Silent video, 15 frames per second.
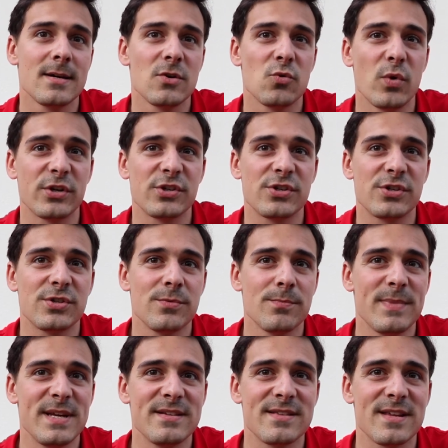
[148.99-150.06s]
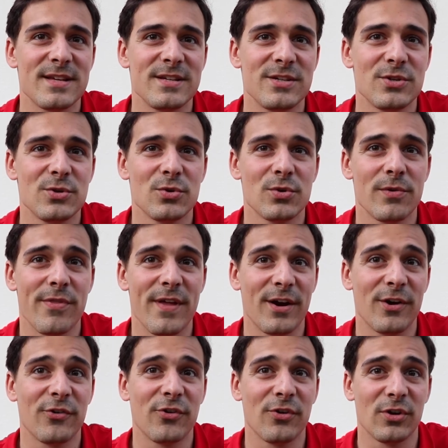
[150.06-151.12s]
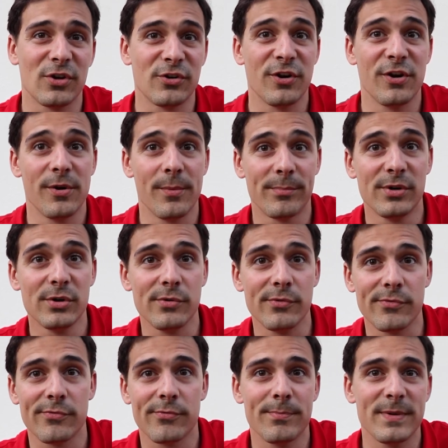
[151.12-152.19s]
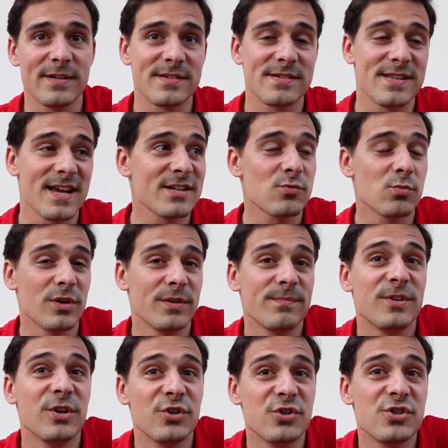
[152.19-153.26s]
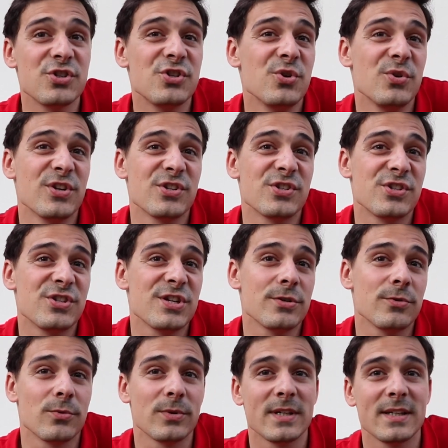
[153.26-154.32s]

which means that you're there to learn and improve, because that's what good students do.